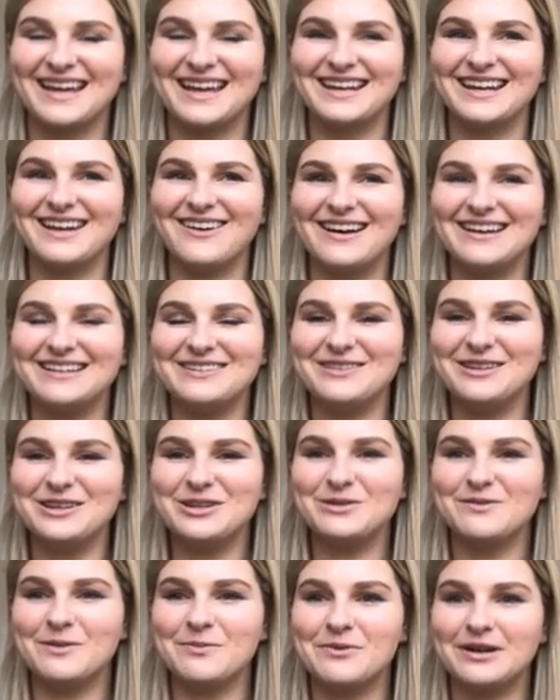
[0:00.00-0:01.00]
Now, I know
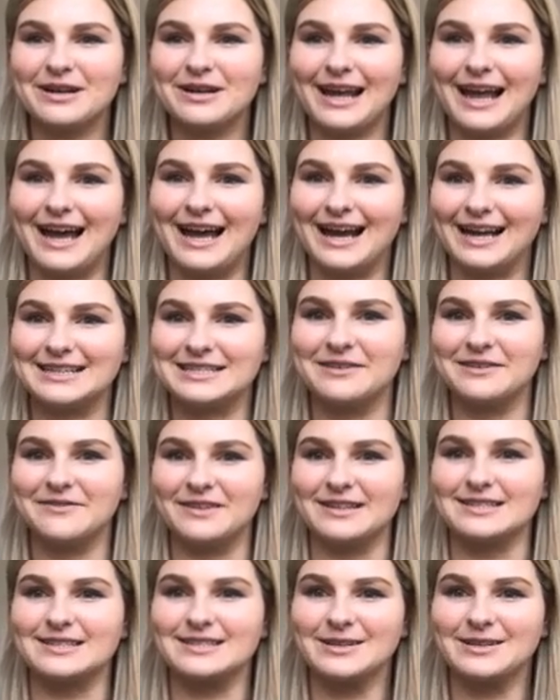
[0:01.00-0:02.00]
you have a pretty active
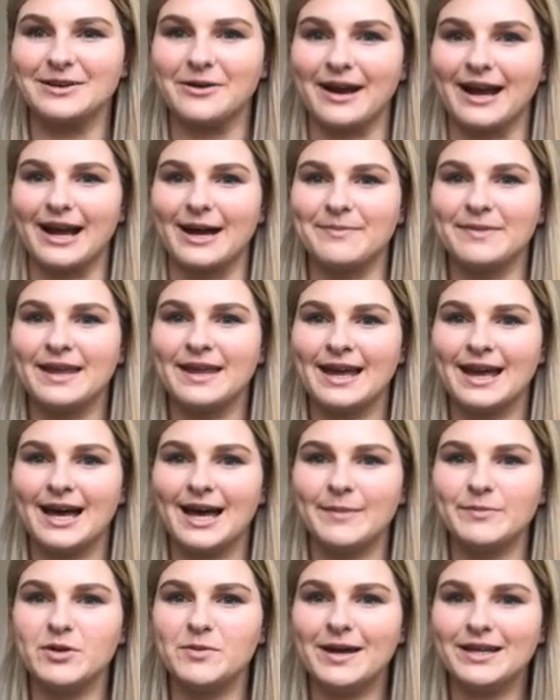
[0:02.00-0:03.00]
Instagram.
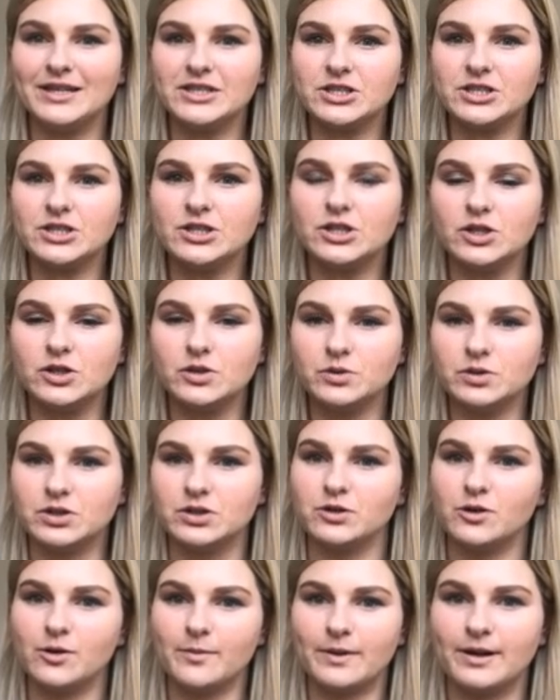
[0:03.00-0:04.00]
You mentioned
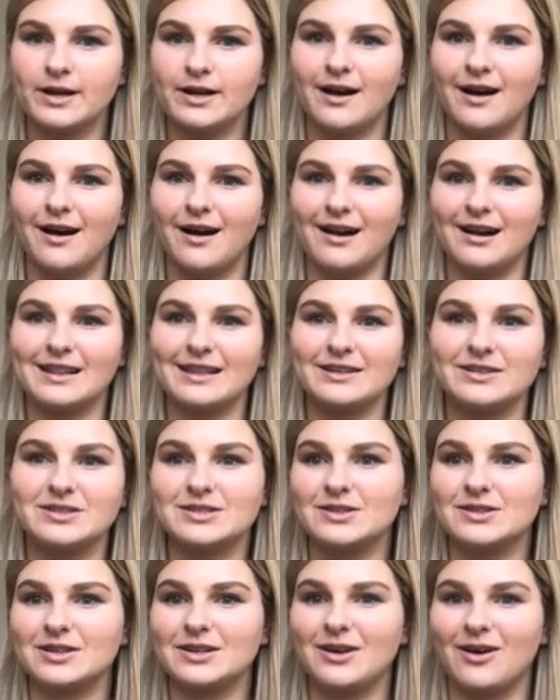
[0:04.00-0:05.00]
YouTube. Are there
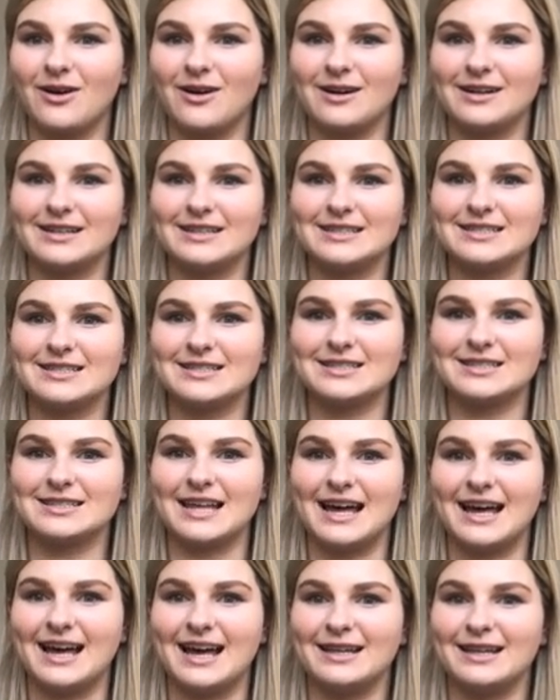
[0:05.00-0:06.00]
certain artists
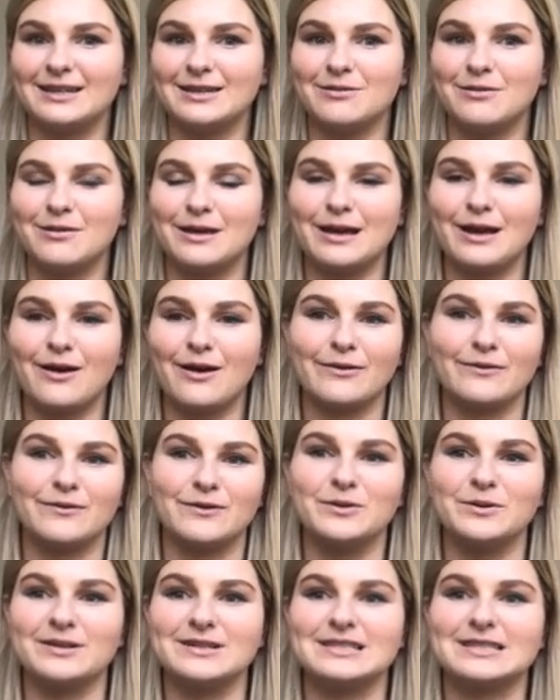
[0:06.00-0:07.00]
that you think our
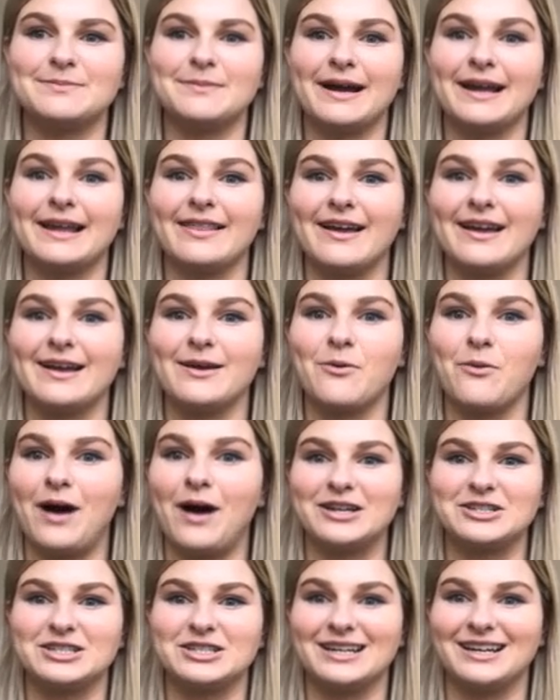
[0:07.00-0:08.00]
viewers might like
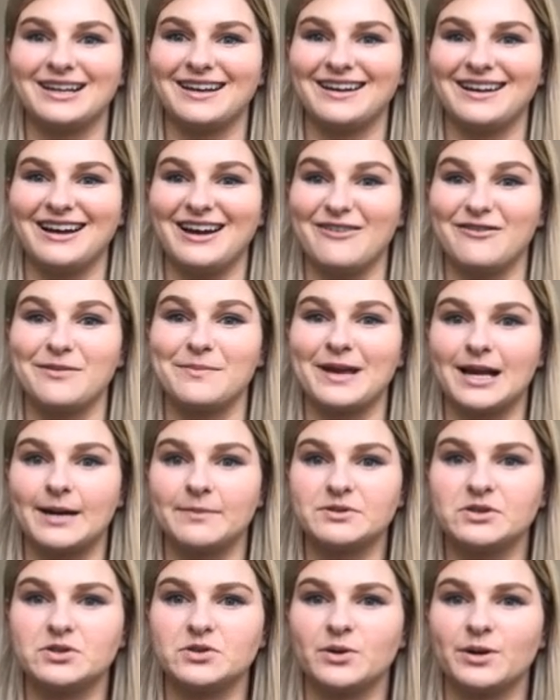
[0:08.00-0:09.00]
watching for makeup
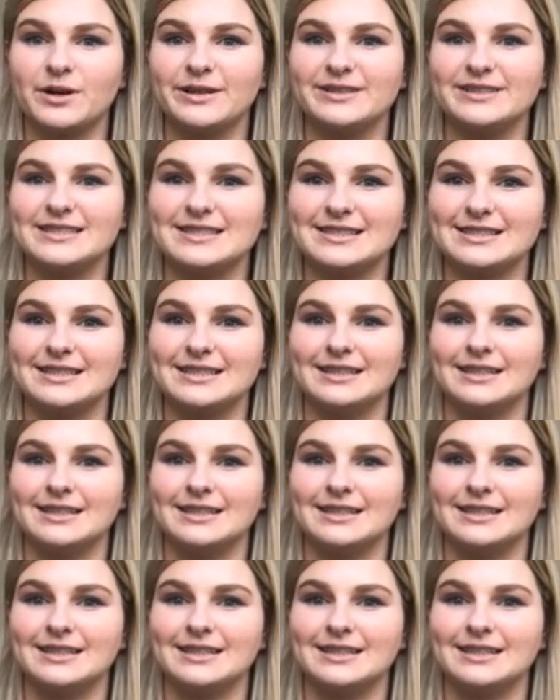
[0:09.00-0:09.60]
tutorials?